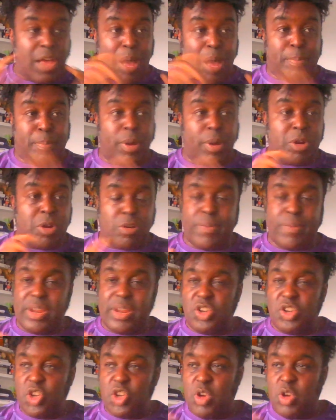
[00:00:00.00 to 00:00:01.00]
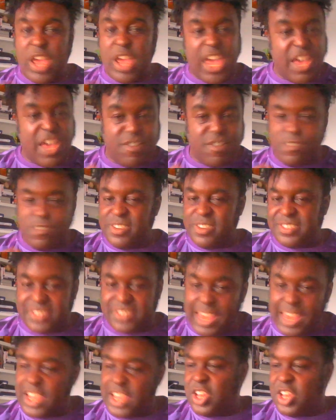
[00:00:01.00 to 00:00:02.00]
micromanage you every
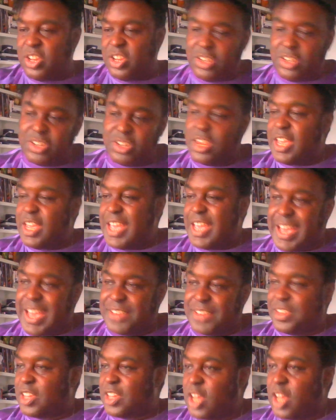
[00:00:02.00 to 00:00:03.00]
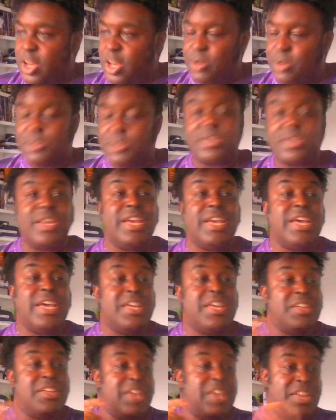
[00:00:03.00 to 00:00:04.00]
second as it goes,
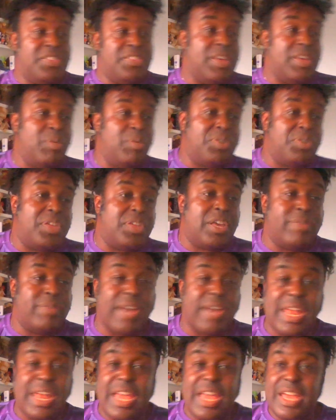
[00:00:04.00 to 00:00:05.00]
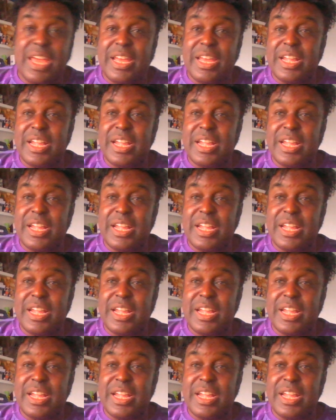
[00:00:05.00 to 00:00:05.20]
and then we'll think about it.